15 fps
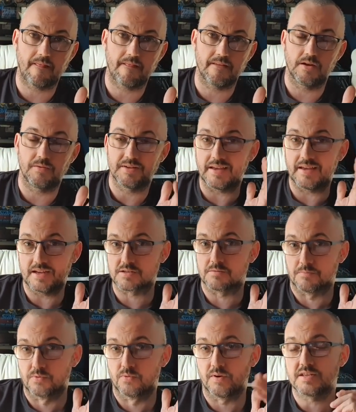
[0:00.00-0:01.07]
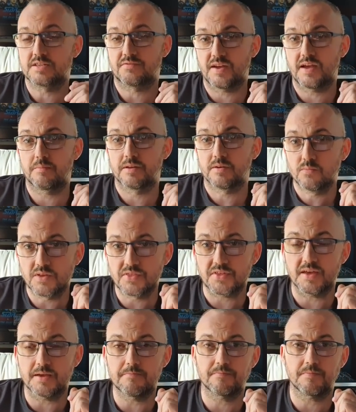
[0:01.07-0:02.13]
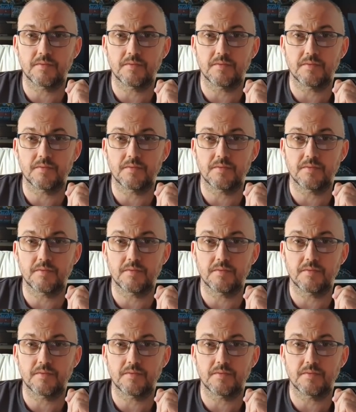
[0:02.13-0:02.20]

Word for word: you know, he hasn't brought his family with him.